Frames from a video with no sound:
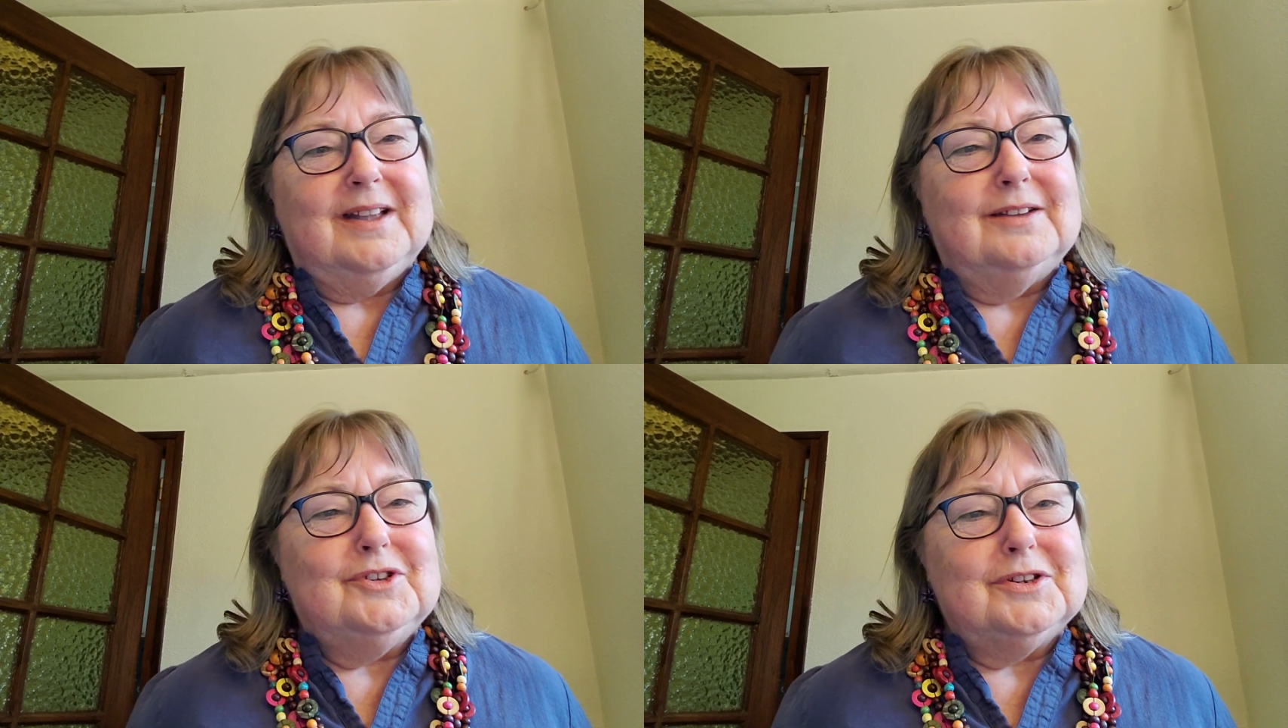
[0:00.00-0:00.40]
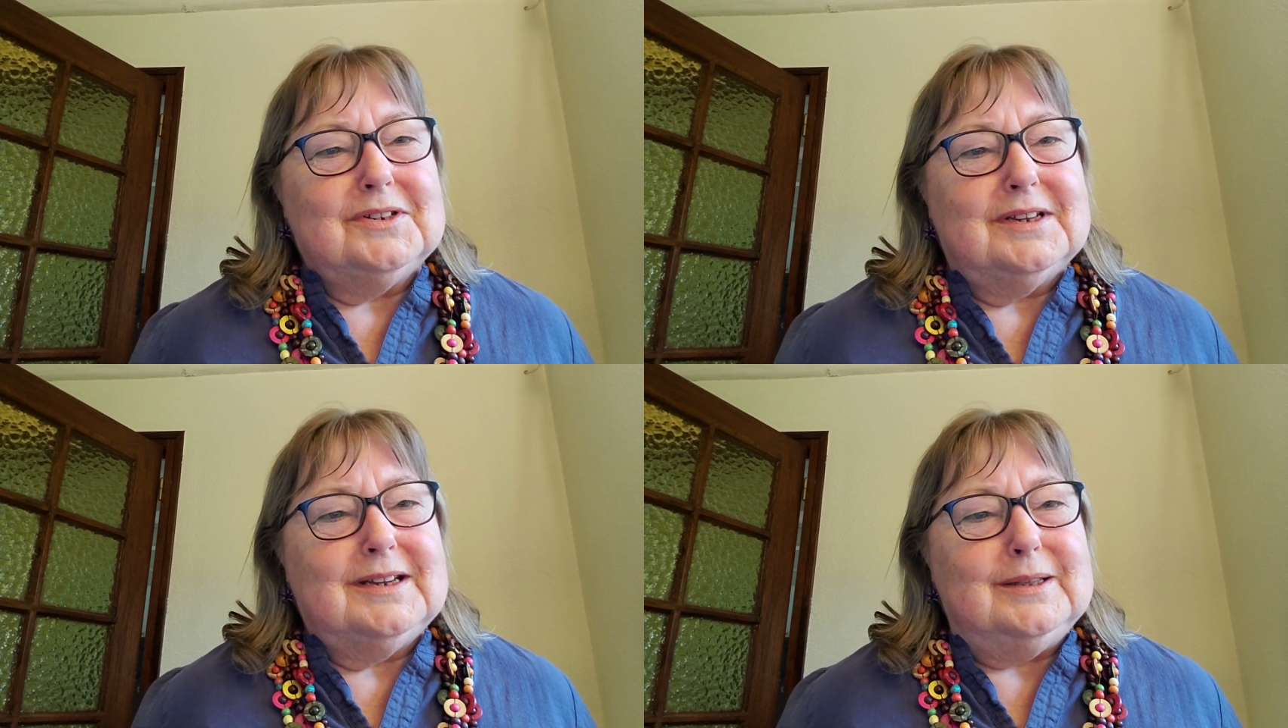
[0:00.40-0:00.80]
I'm just
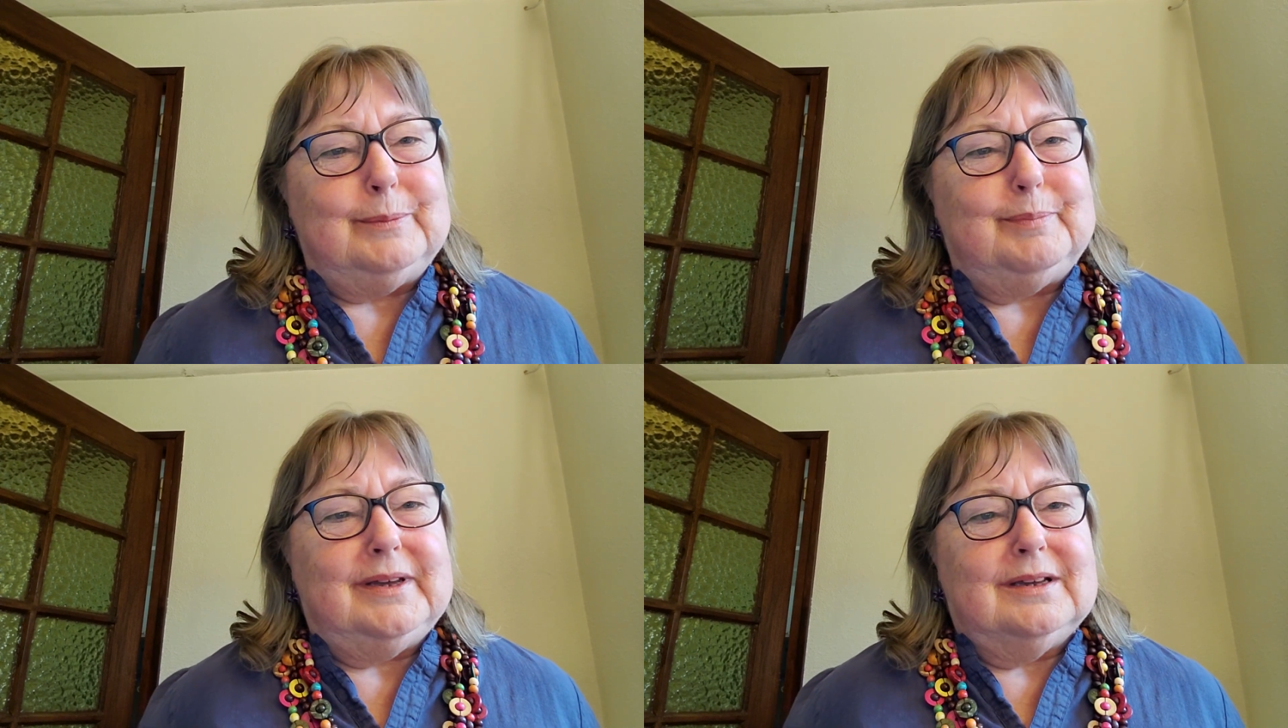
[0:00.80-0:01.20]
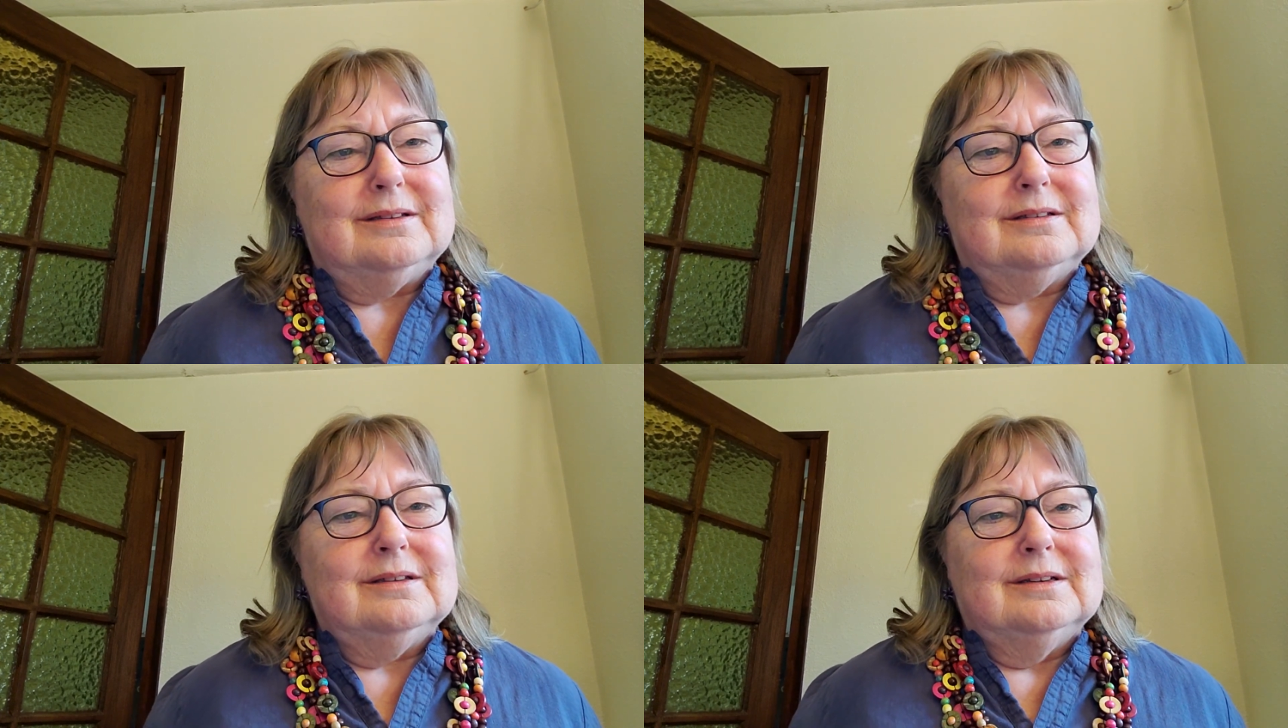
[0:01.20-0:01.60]
taking the
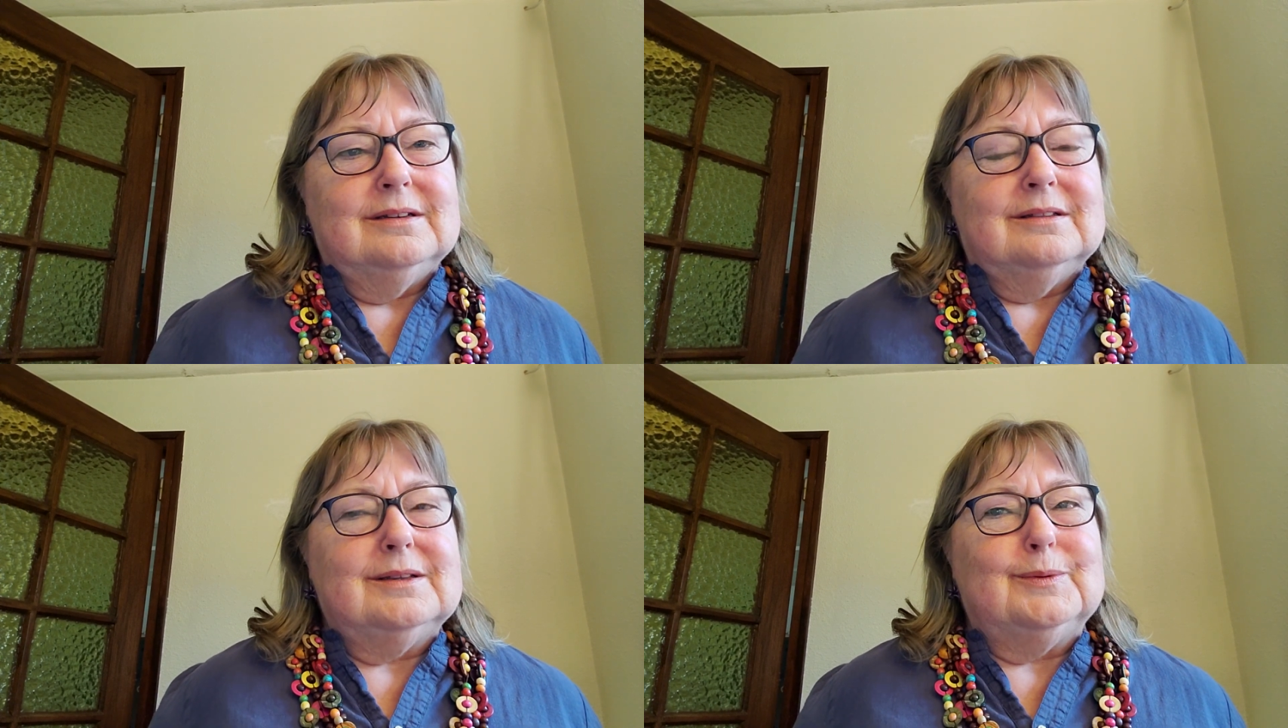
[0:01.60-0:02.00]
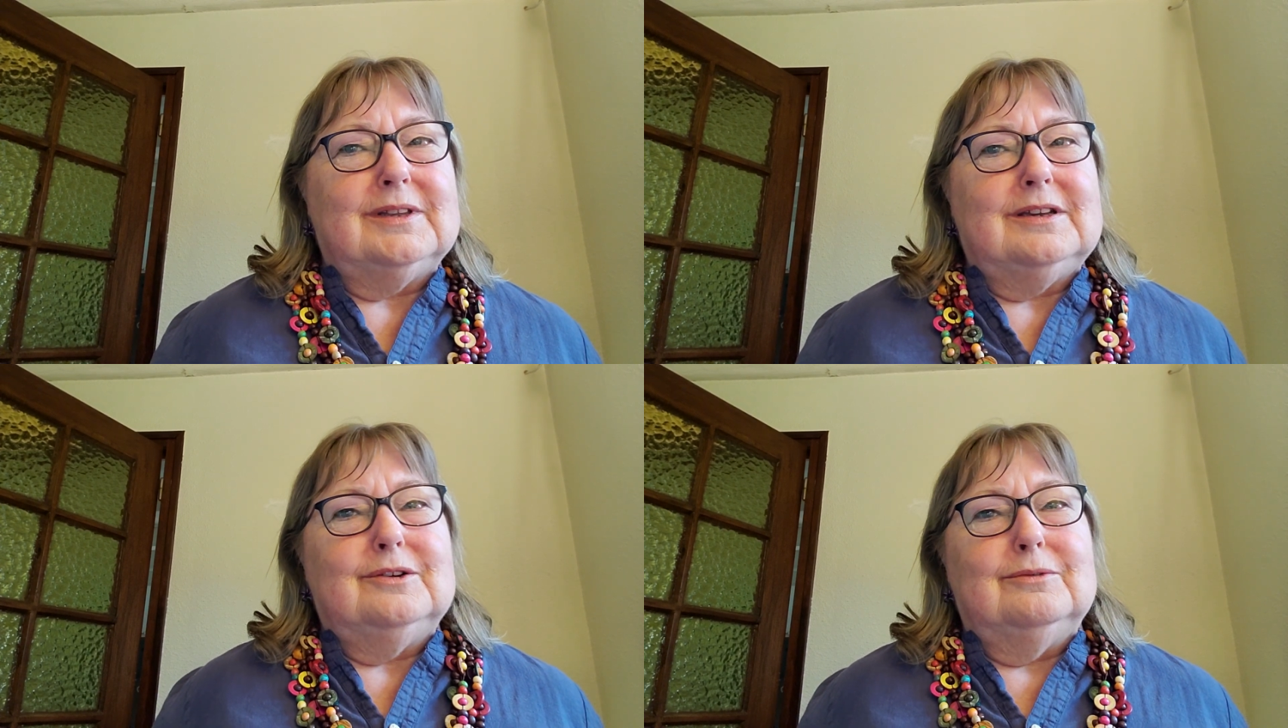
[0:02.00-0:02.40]
piss. That's what
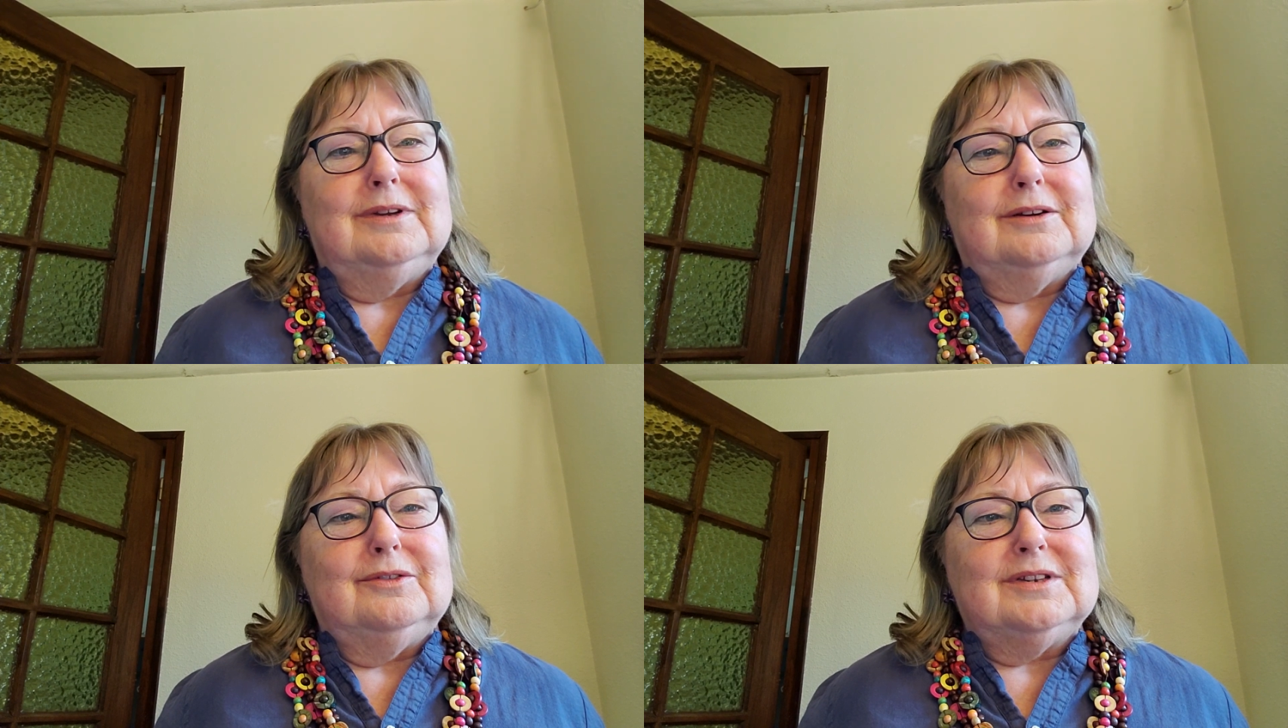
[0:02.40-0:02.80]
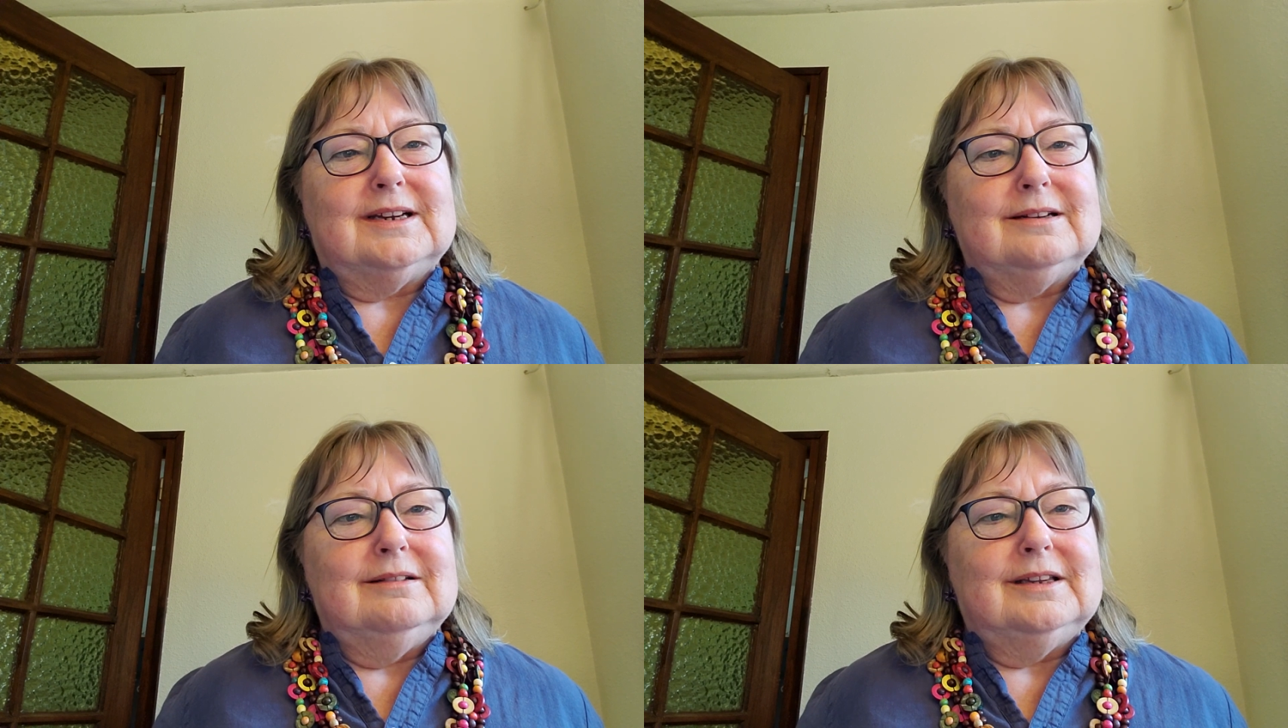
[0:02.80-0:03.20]
they call it on Tattle.